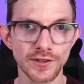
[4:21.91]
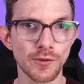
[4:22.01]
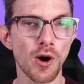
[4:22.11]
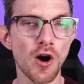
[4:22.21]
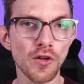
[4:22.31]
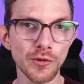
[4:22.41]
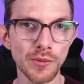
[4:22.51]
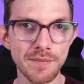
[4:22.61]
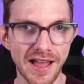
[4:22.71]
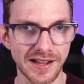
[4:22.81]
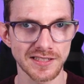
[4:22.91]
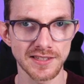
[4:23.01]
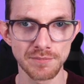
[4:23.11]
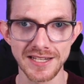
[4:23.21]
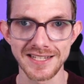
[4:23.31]
go all the way back to
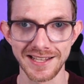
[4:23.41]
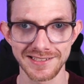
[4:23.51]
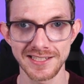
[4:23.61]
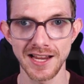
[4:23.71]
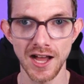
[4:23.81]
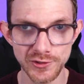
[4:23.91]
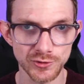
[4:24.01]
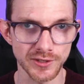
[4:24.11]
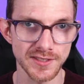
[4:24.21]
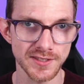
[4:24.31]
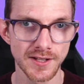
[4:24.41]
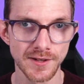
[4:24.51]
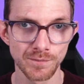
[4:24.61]
the mid nineteen hundreds.